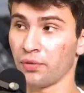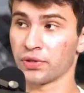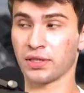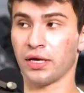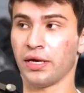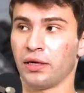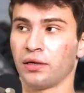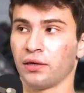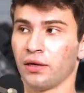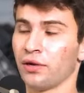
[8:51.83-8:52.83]
it was
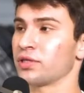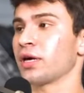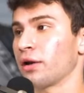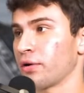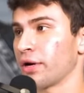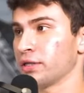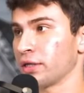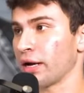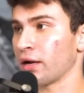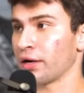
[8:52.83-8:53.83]
like it was kind of crazy.
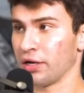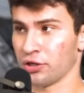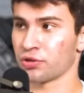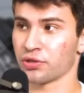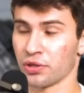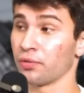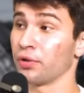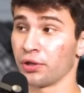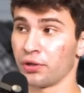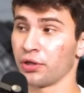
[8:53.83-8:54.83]
I got an interest a
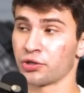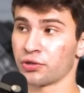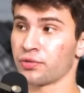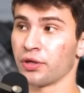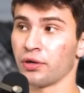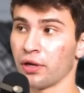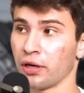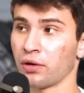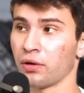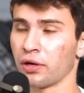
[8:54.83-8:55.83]
really good interest rate on that
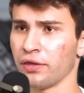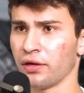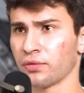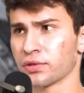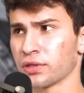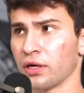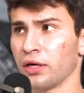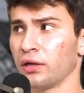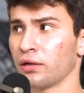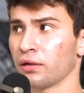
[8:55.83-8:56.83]
car. I think it was
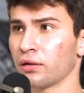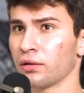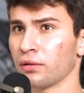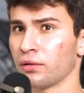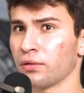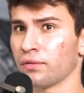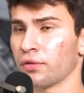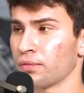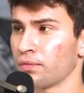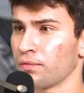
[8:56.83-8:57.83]
like
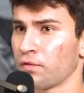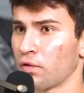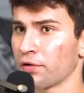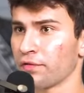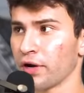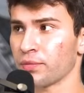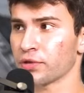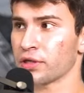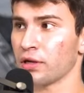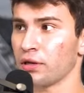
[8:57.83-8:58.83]
four or five
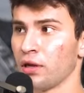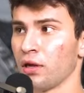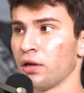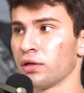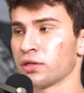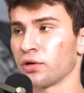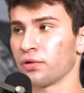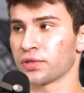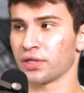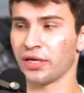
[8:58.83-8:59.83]
percent. So it
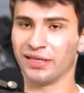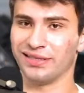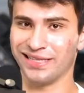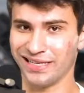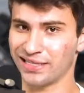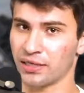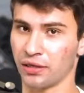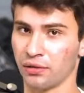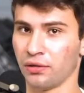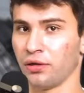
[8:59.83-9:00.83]
was like
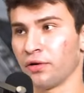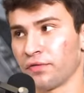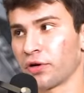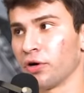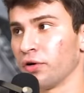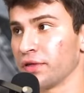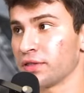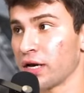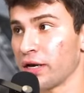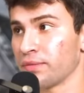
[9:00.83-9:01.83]
decent, you know, for COVID
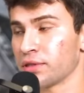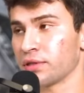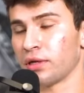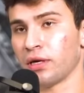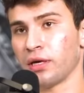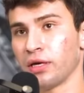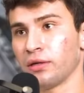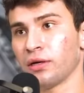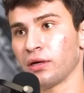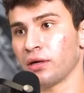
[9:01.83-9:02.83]
times.
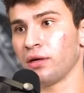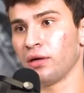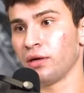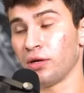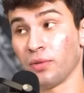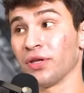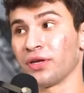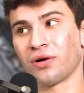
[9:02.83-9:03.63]
And uh but the